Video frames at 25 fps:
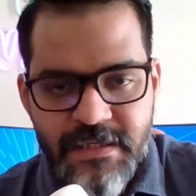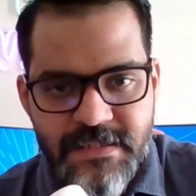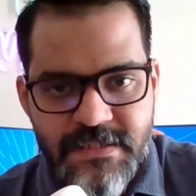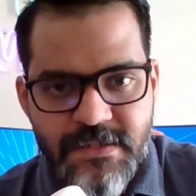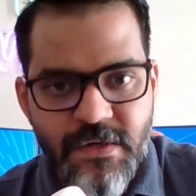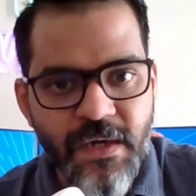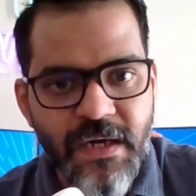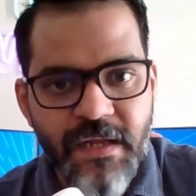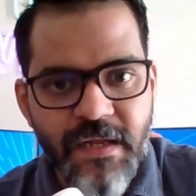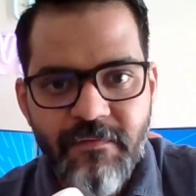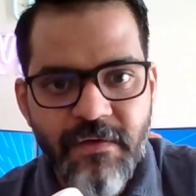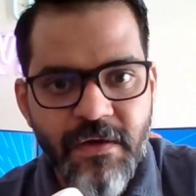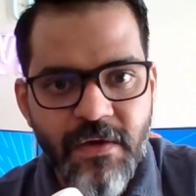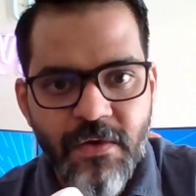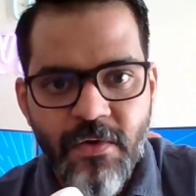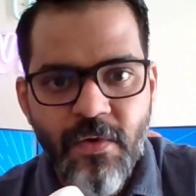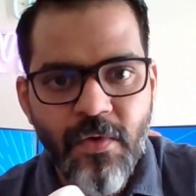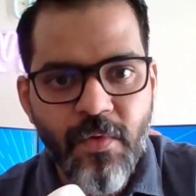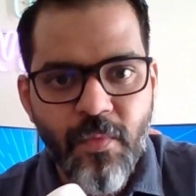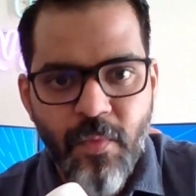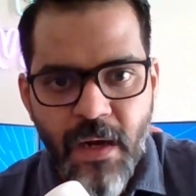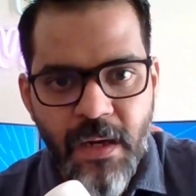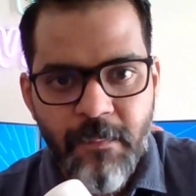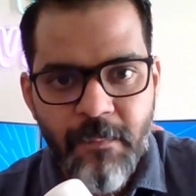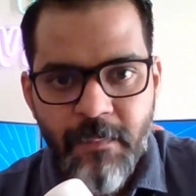does not even
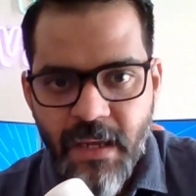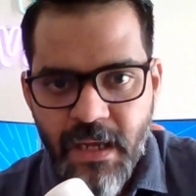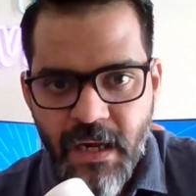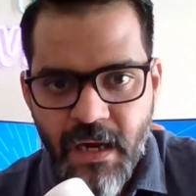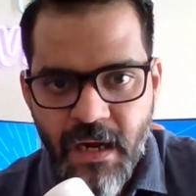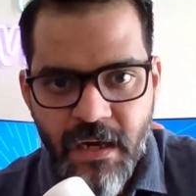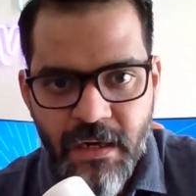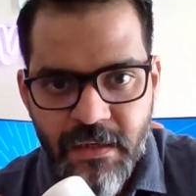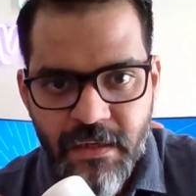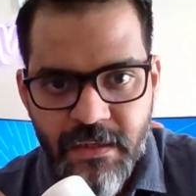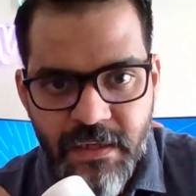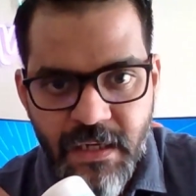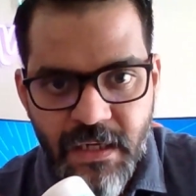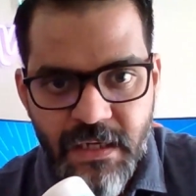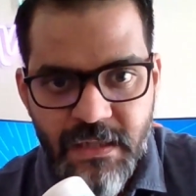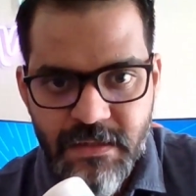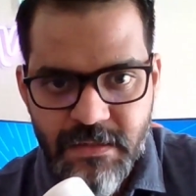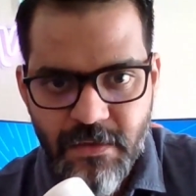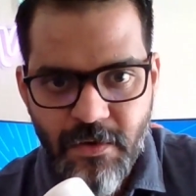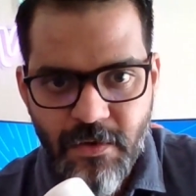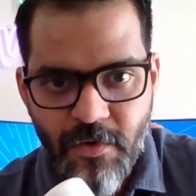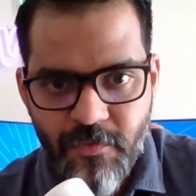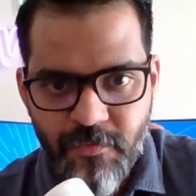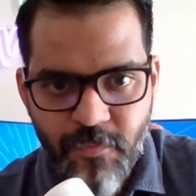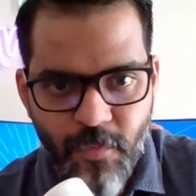know one by
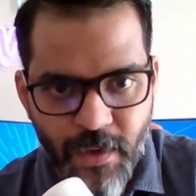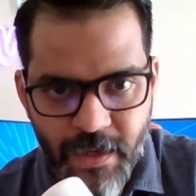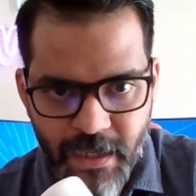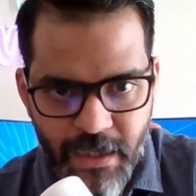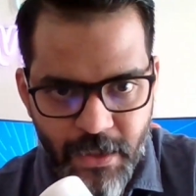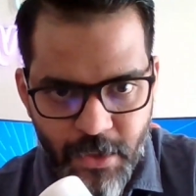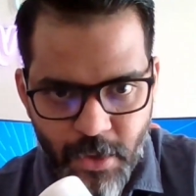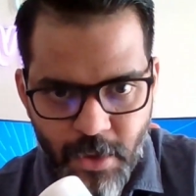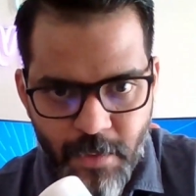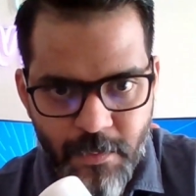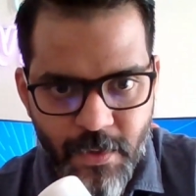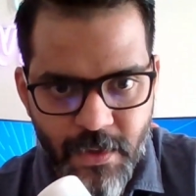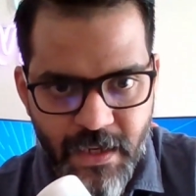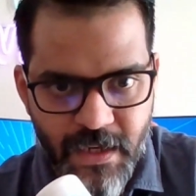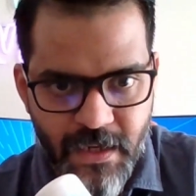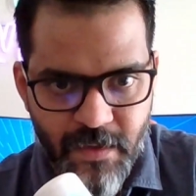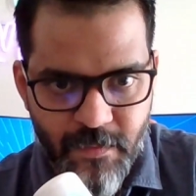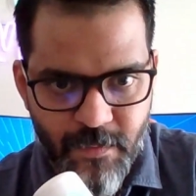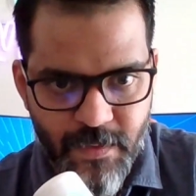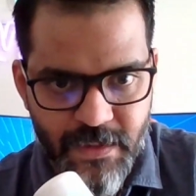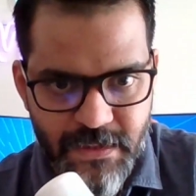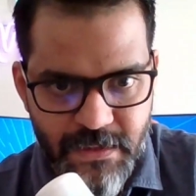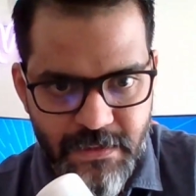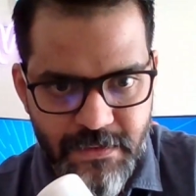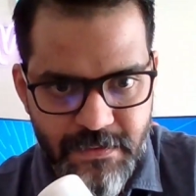hundredth of what I know about
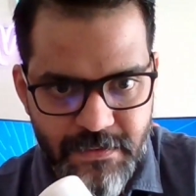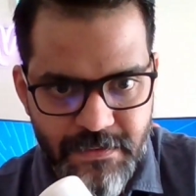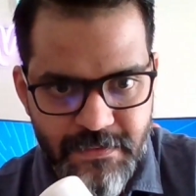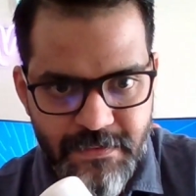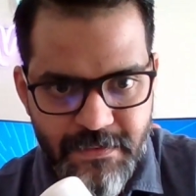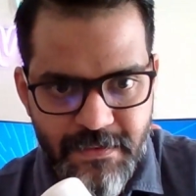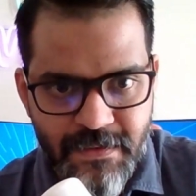Ayurveda.